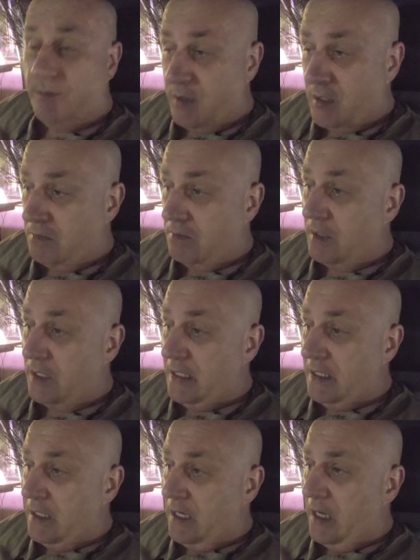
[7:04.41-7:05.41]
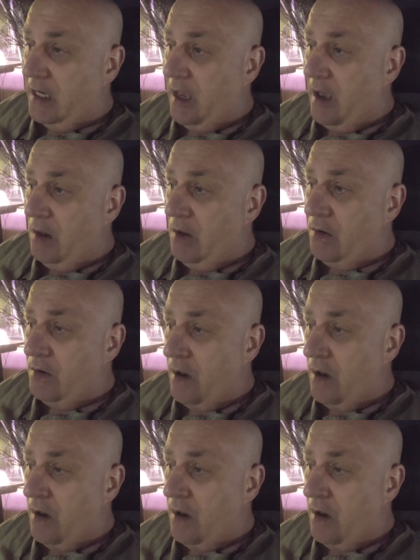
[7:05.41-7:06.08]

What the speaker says: But hey hell,